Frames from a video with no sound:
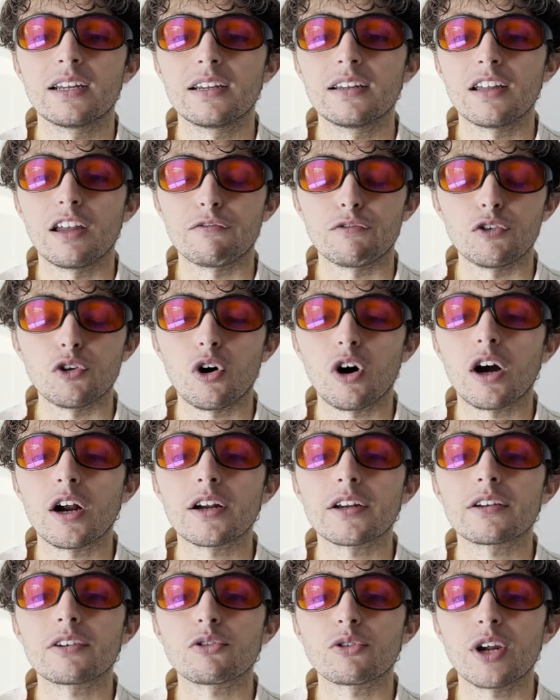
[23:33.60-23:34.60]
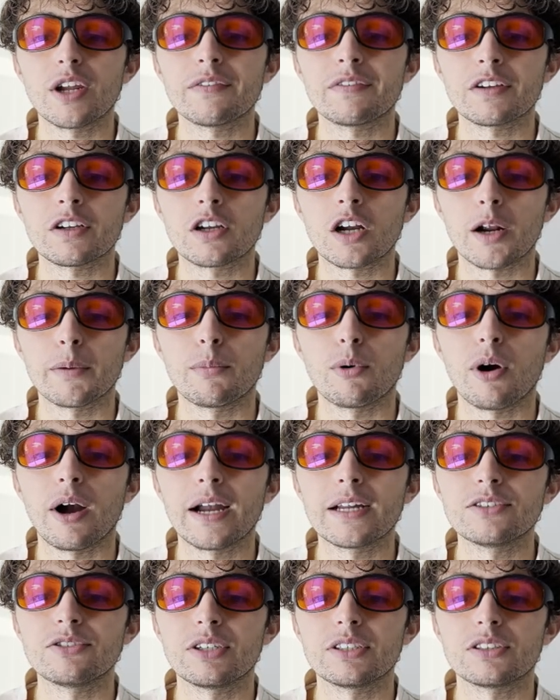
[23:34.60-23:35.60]
If you are craving
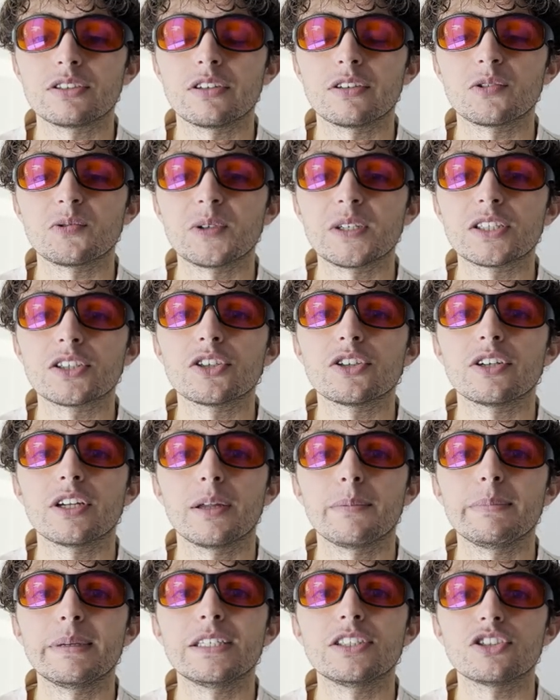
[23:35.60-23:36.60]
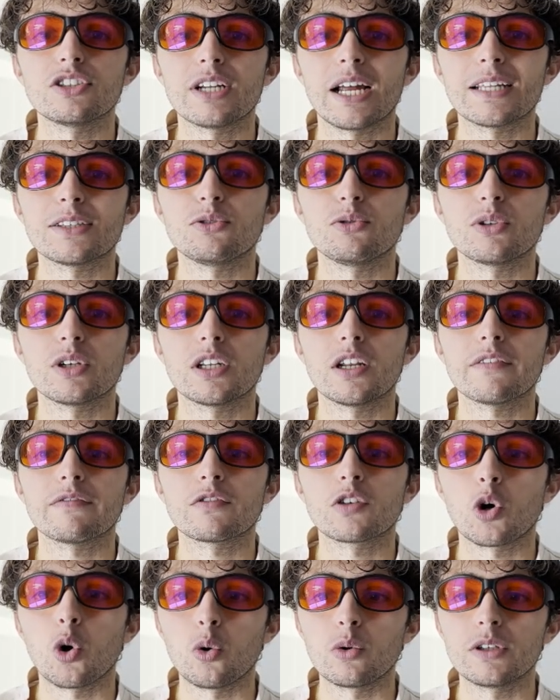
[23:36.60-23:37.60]
carbohydrates during winter, it means you're not doing enough
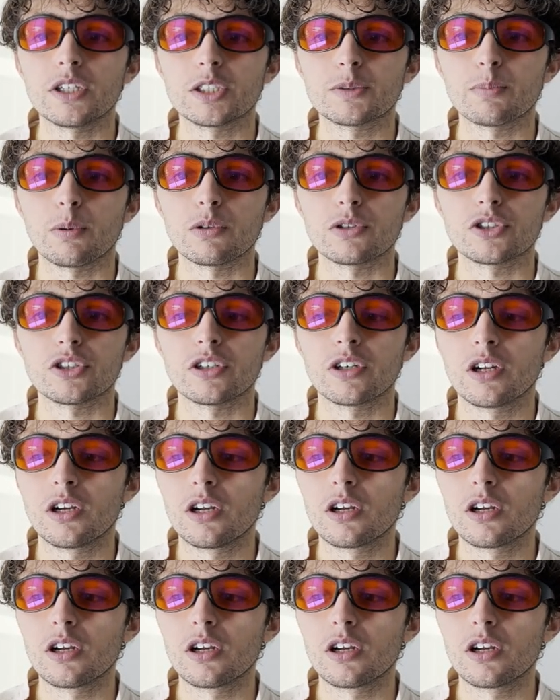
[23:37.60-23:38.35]
cold exposure.